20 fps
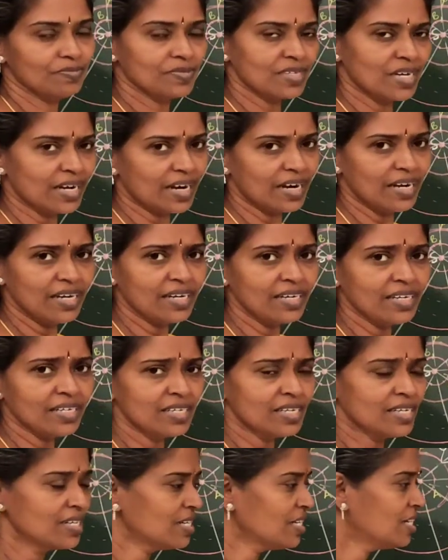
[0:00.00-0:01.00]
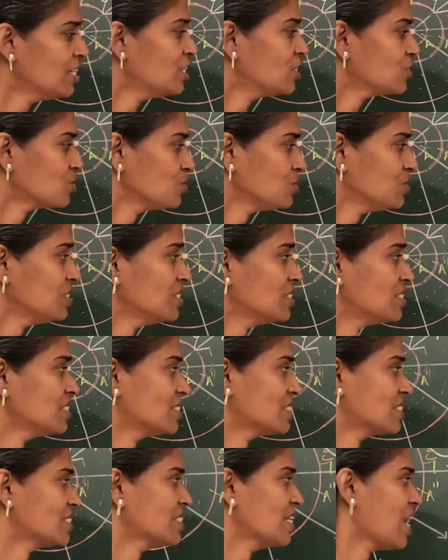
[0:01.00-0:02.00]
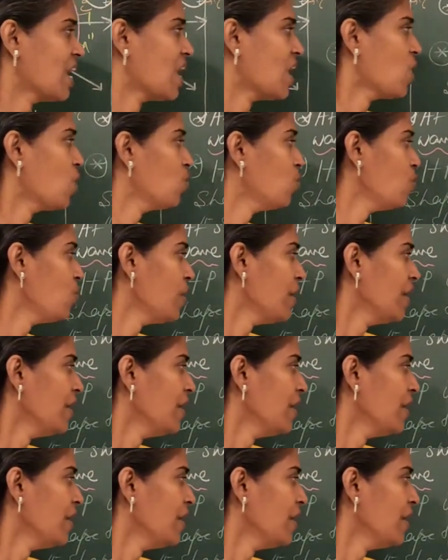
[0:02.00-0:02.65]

Clear? So this is how